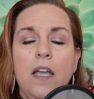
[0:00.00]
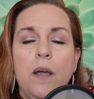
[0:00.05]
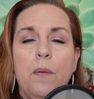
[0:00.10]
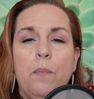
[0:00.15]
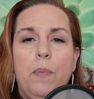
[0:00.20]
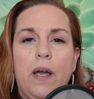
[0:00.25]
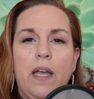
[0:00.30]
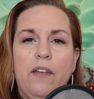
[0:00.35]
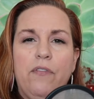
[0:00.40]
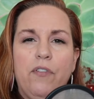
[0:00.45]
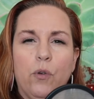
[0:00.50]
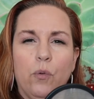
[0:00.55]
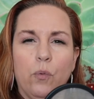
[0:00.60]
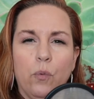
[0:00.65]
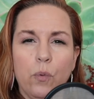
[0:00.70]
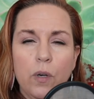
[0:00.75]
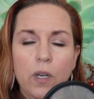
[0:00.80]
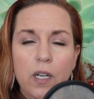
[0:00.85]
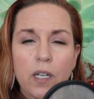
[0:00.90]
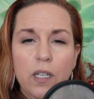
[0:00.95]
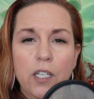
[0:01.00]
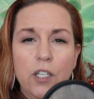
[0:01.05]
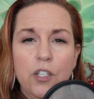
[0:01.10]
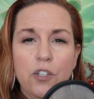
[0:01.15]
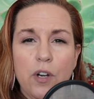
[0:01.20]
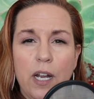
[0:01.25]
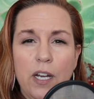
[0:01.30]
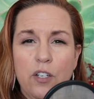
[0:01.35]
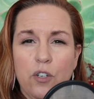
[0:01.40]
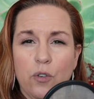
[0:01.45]
But if you're really
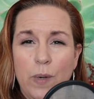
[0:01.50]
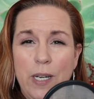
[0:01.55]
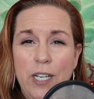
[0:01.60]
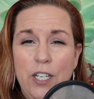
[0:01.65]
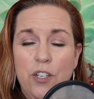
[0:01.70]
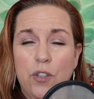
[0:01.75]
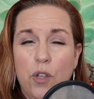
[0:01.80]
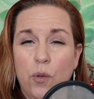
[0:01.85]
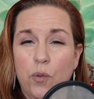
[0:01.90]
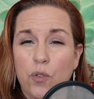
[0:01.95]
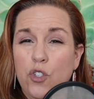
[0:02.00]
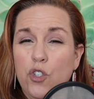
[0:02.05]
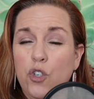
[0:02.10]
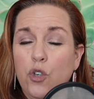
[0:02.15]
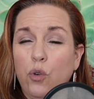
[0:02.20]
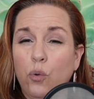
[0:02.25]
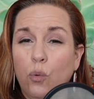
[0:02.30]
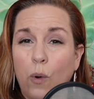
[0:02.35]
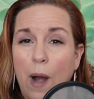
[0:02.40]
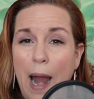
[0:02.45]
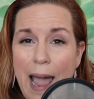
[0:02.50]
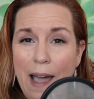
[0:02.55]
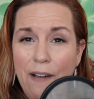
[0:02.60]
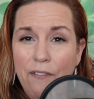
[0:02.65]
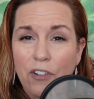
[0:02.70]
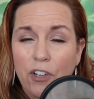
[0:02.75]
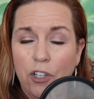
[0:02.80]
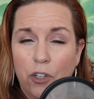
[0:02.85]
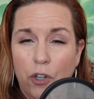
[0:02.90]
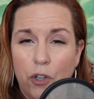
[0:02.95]
trying to reach those
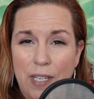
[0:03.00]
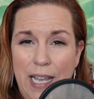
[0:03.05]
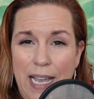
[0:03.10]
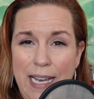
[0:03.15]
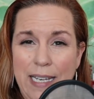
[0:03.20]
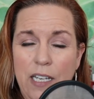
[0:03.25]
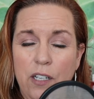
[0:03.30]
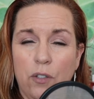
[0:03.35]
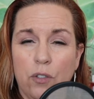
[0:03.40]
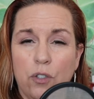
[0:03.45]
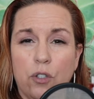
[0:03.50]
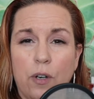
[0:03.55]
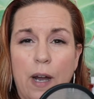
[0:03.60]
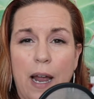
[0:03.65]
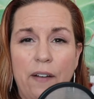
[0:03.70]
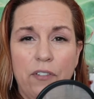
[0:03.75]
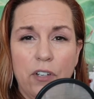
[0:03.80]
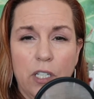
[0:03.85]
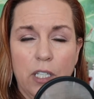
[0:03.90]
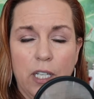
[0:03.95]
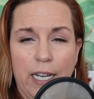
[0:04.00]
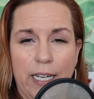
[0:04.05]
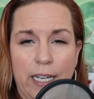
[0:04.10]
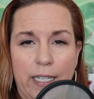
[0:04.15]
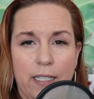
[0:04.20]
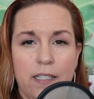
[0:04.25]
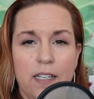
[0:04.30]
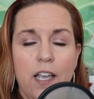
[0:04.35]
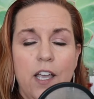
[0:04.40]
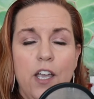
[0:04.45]
ideal travel
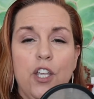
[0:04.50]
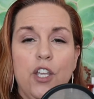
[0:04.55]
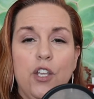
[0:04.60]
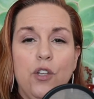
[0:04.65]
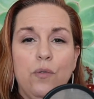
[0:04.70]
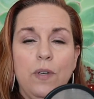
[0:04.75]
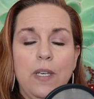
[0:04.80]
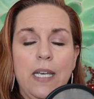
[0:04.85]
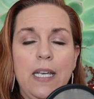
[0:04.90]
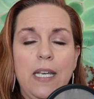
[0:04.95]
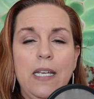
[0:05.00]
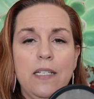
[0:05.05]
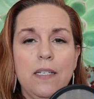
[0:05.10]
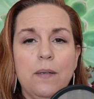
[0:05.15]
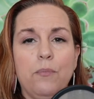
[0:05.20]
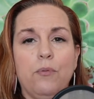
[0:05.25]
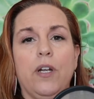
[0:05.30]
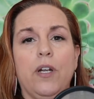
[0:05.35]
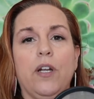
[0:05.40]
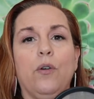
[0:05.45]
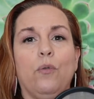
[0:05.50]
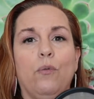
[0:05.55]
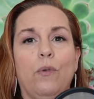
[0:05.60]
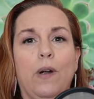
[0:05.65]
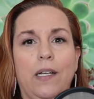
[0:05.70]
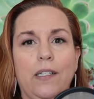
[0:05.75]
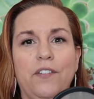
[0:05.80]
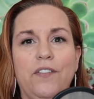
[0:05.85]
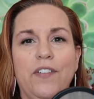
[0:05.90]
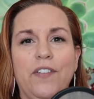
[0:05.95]
clients, you need to bring
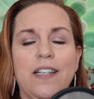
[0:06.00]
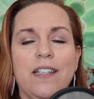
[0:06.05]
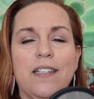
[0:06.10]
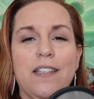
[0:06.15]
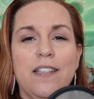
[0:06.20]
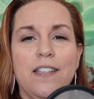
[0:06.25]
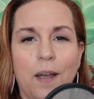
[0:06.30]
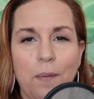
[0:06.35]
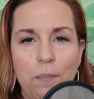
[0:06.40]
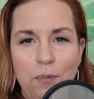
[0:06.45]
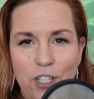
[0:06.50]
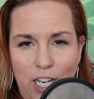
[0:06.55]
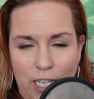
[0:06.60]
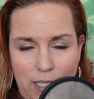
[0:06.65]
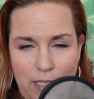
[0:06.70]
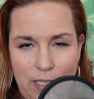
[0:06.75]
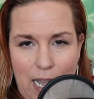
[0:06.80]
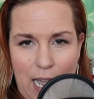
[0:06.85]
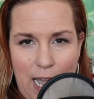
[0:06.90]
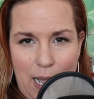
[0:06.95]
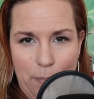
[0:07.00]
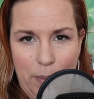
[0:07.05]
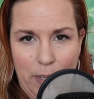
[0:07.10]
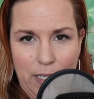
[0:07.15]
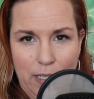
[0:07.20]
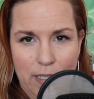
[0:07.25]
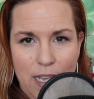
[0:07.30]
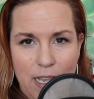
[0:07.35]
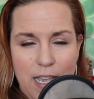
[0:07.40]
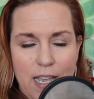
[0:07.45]
relevant subject
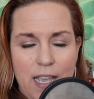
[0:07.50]
topics.